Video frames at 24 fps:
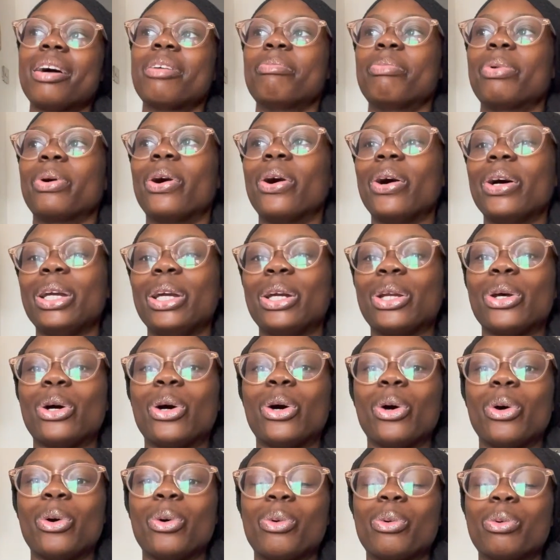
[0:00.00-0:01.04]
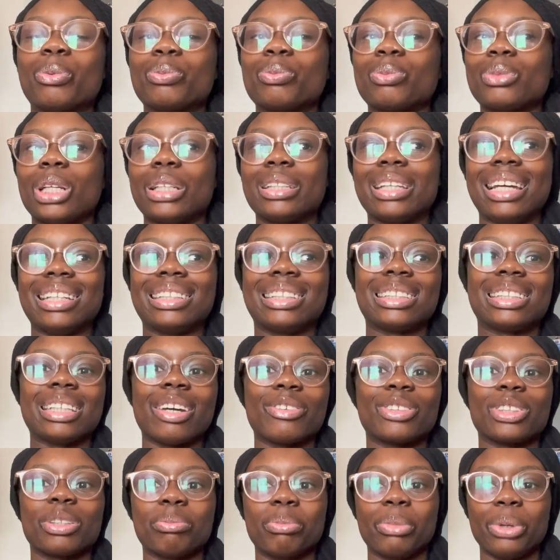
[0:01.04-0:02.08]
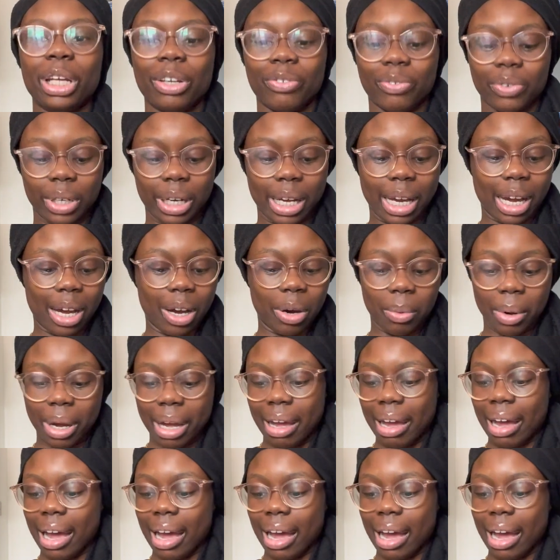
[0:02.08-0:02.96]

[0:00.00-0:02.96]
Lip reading: but you know, I need to save some money for now.